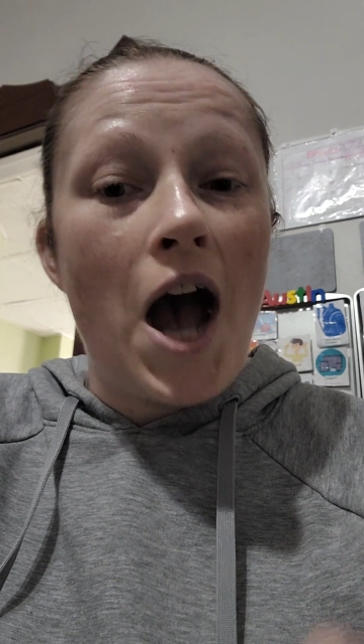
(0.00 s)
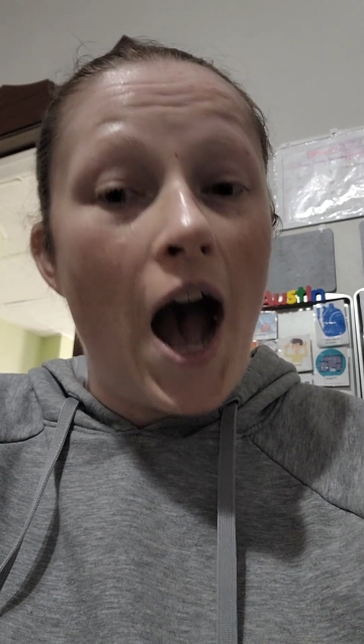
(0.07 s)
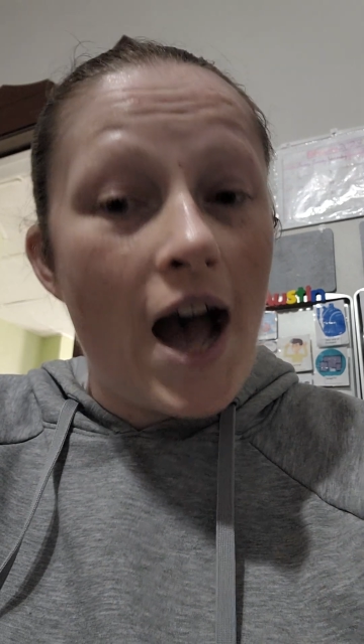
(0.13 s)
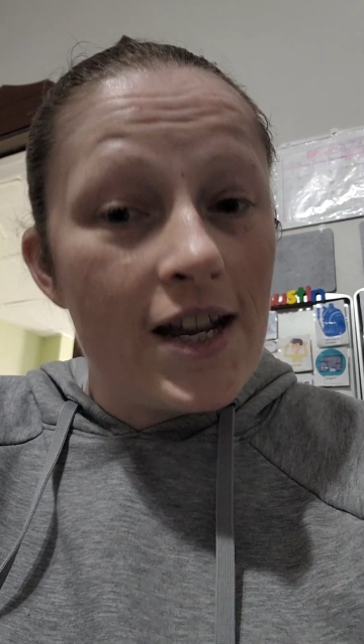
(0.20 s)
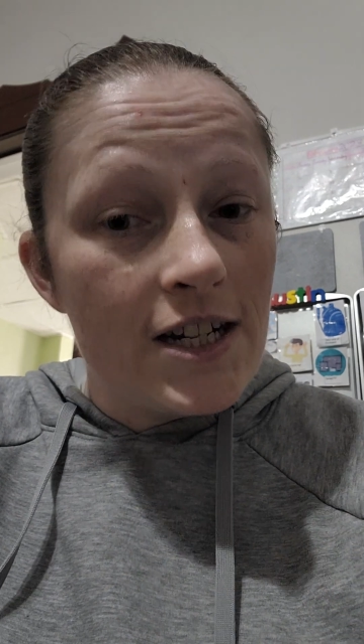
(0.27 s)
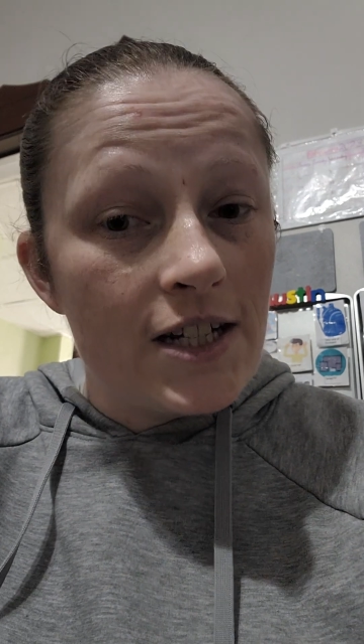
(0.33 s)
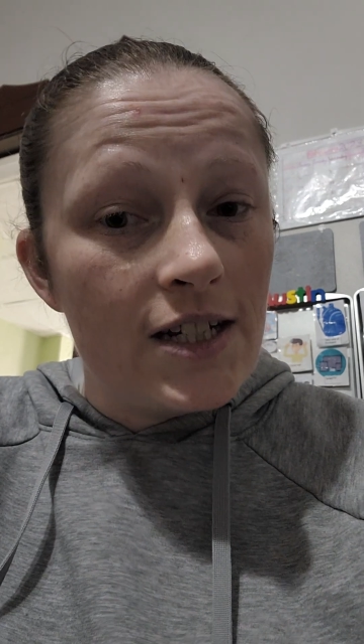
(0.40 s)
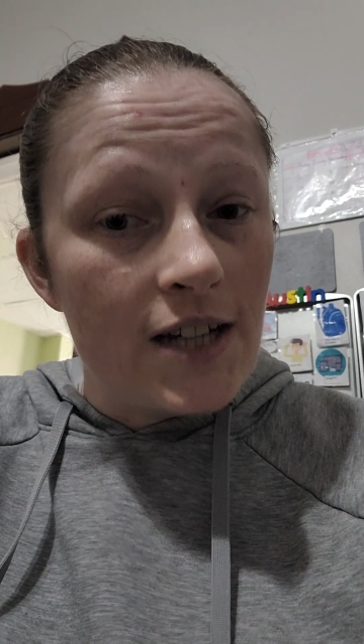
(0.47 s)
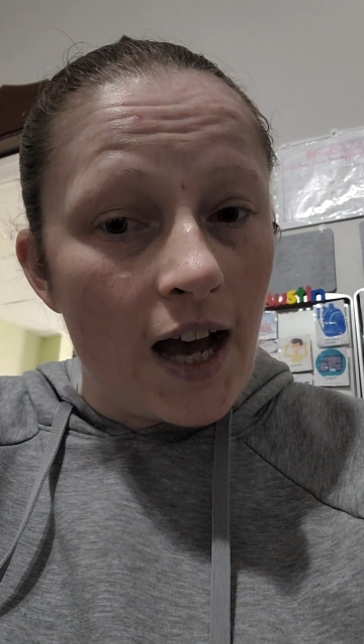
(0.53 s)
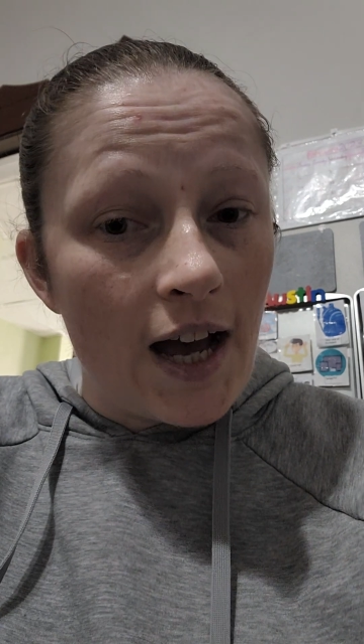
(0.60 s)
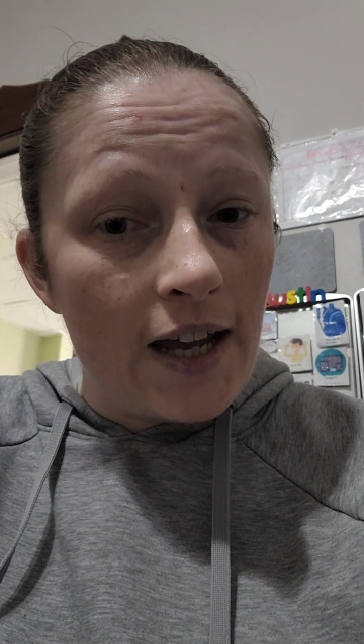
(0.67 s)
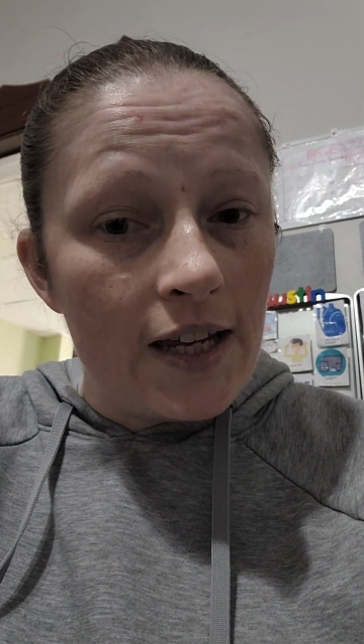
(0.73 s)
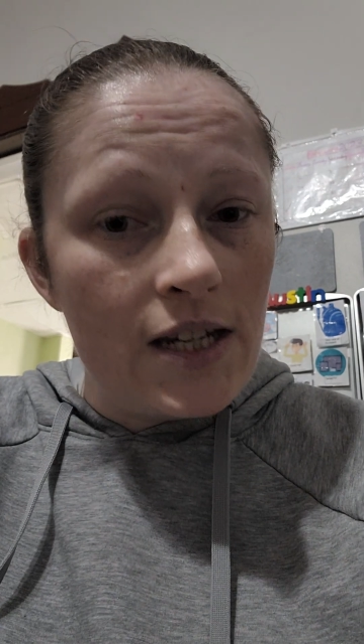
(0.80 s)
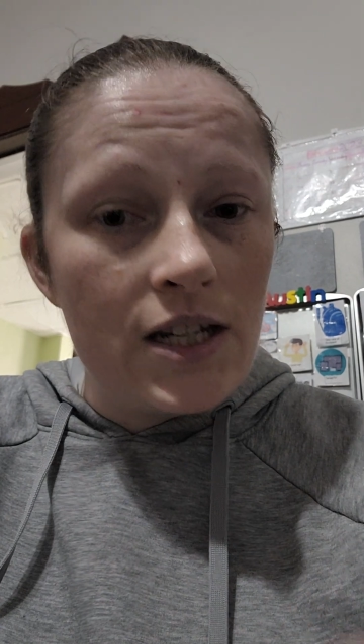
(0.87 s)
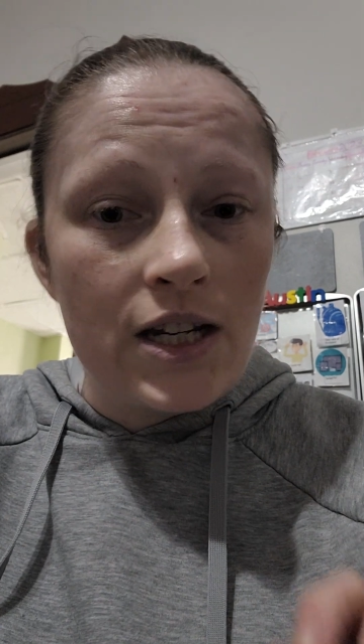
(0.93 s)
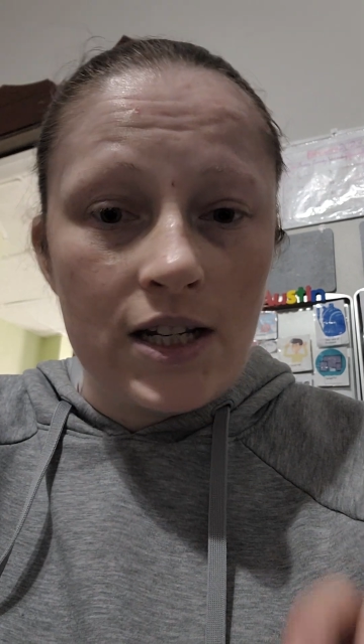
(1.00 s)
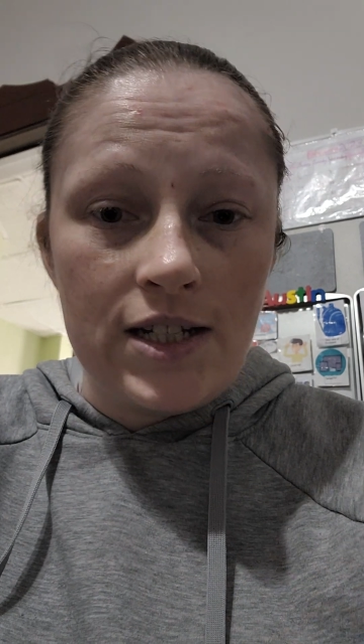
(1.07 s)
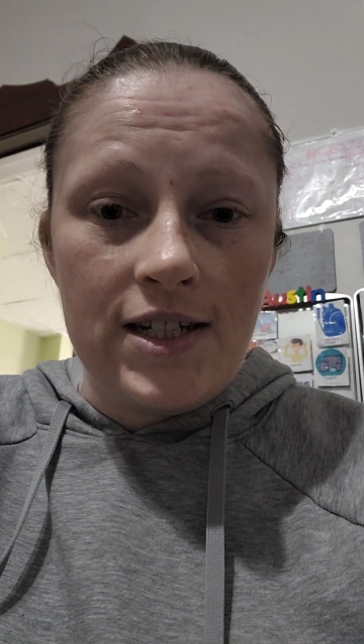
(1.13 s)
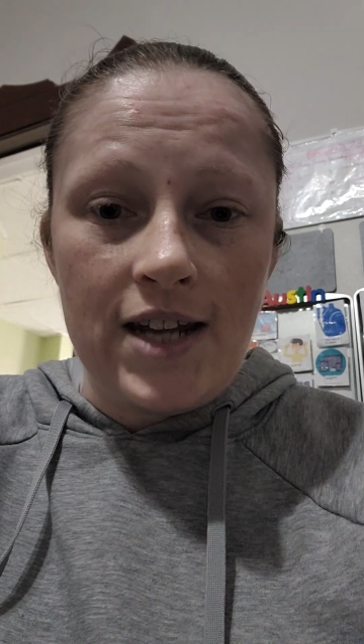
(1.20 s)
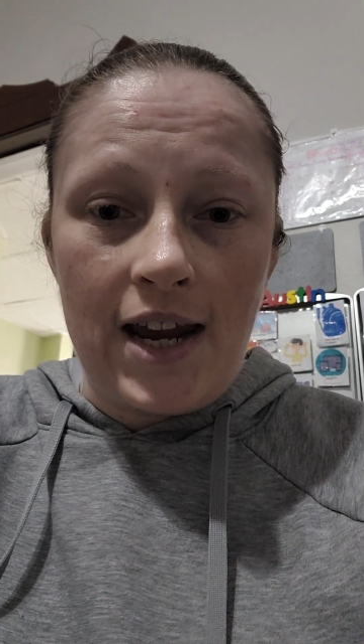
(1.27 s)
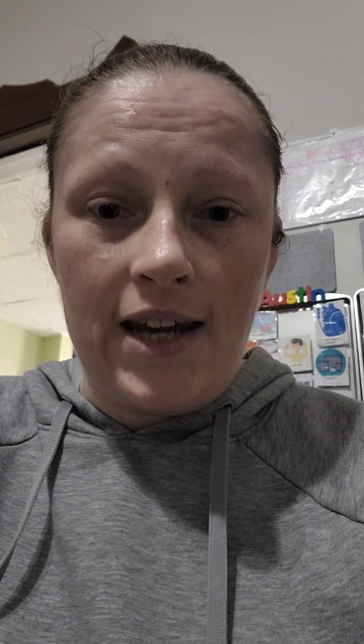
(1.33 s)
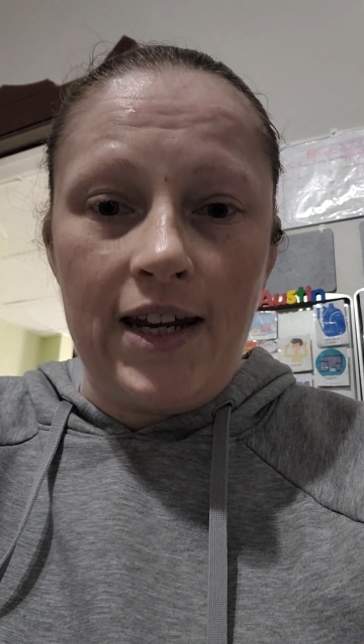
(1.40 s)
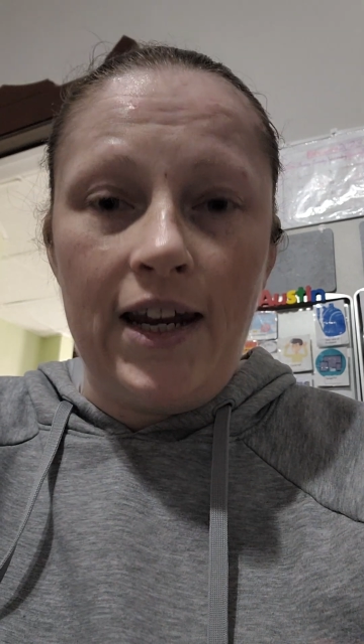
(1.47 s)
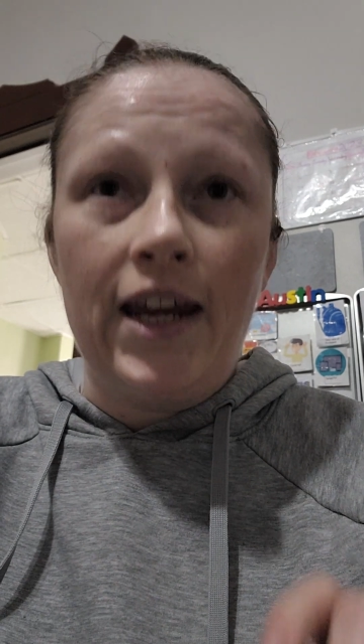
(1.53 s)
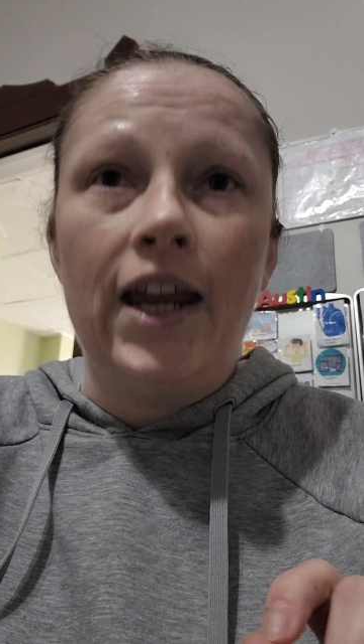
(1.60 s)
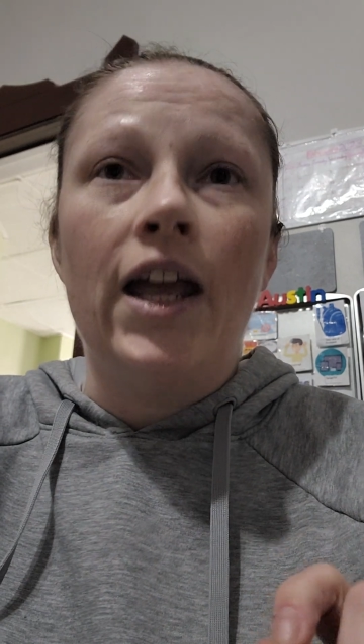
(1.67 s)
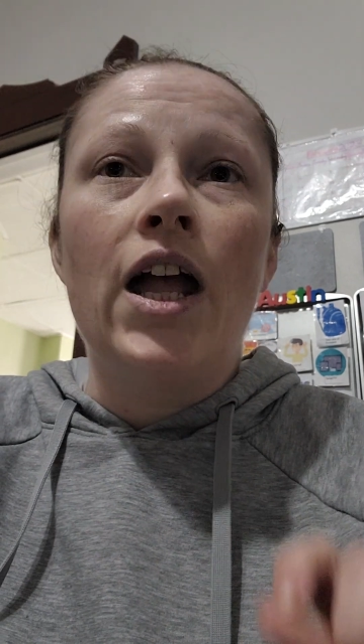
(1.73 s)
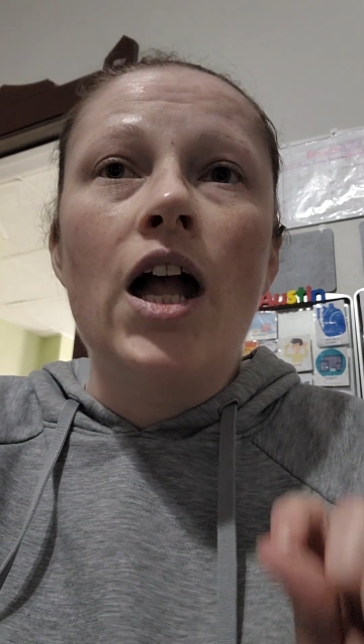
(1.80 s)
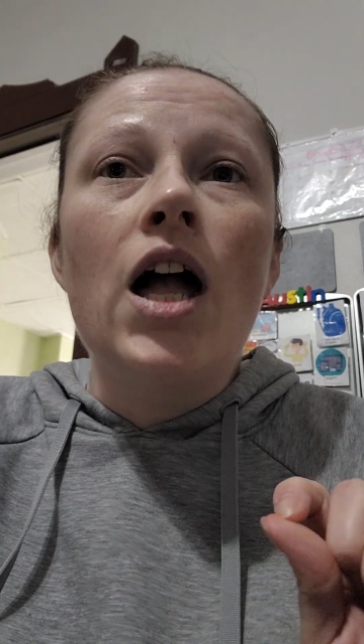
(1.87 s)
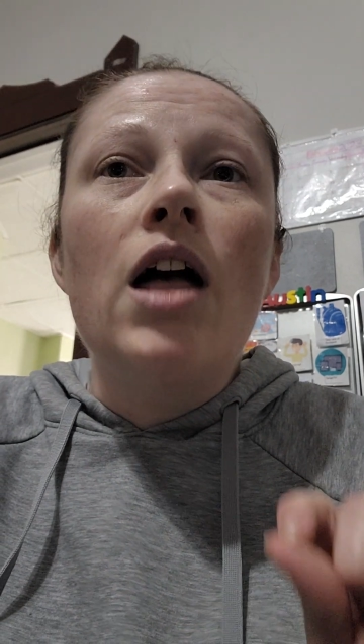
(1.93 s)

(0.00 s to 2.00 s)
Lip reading: iodine-containing